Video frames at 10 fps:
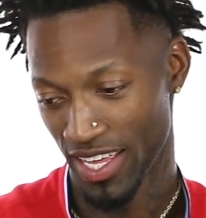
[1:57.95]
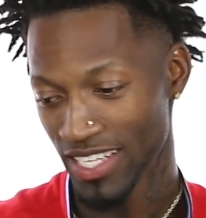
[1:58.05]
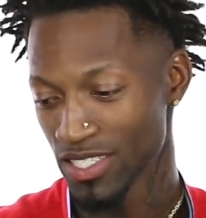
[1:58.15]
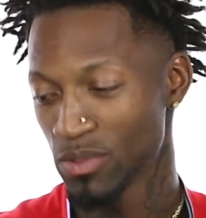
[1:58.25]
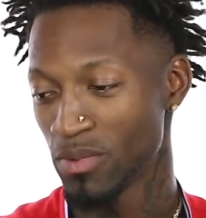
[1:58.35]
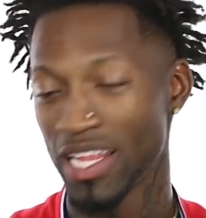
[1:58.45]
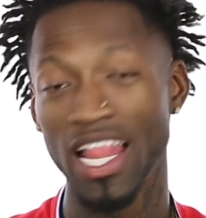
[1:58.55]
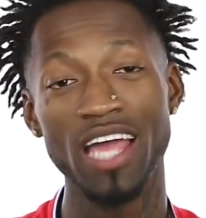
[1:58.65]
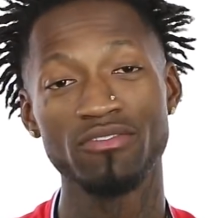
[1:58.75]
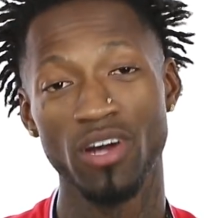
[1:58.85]
it's gonna be my
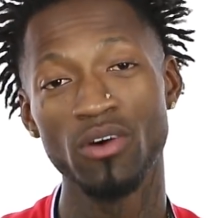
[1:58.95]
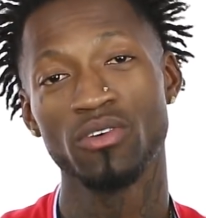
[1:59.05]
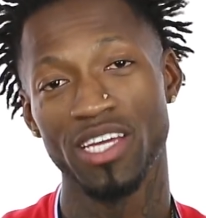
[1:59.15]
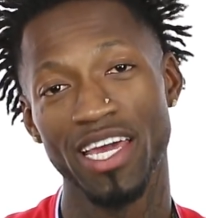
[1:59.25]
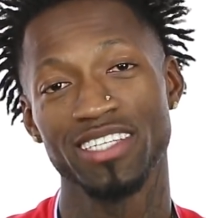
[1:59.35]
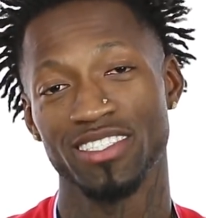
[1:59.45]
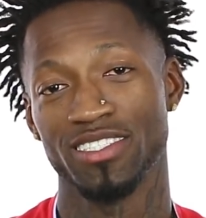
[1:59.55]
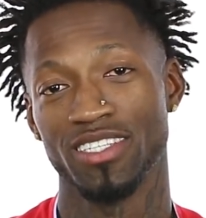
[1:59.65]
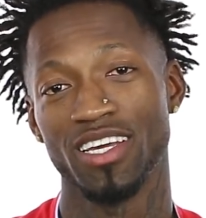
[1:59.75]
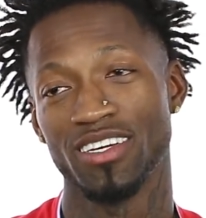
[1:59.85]
life goal to catch
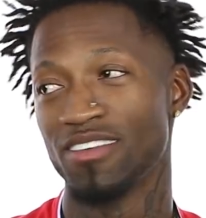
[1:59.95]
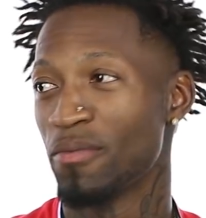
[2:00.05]
this nigga.